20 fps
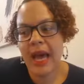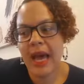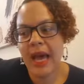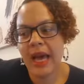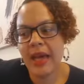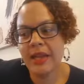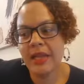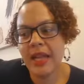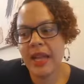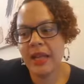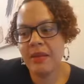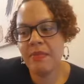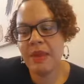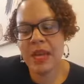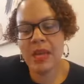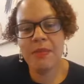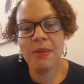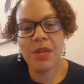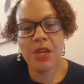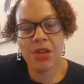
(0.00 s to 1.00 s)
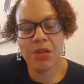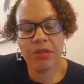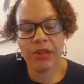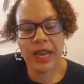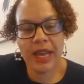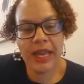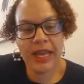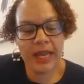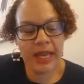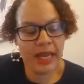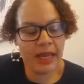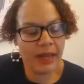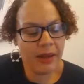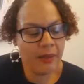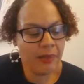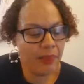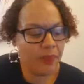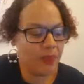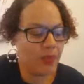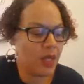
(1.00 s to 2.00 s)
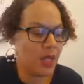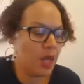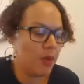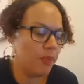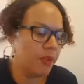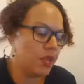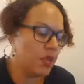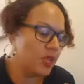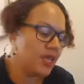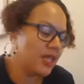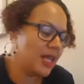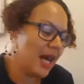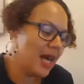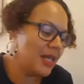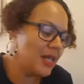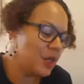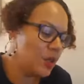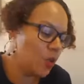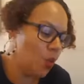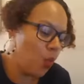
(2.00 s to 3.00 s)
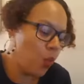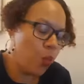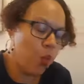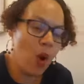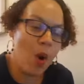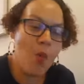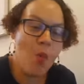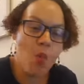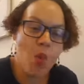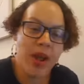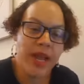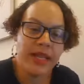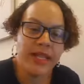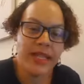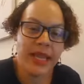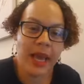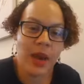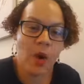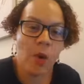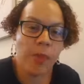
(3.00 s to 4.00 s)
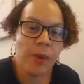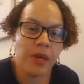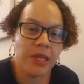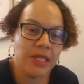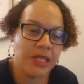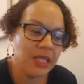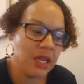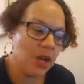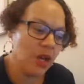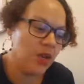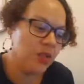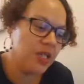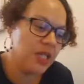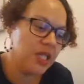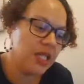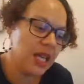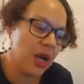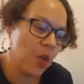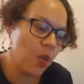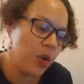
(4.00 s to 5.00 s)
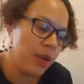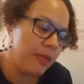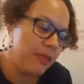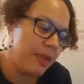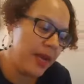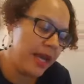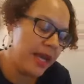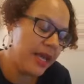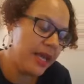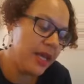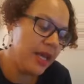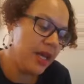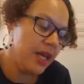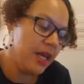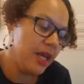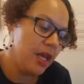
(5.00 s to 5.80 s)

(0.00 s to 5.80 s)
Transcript: And then maybe create it. Because that's one way to help ourselves is that we take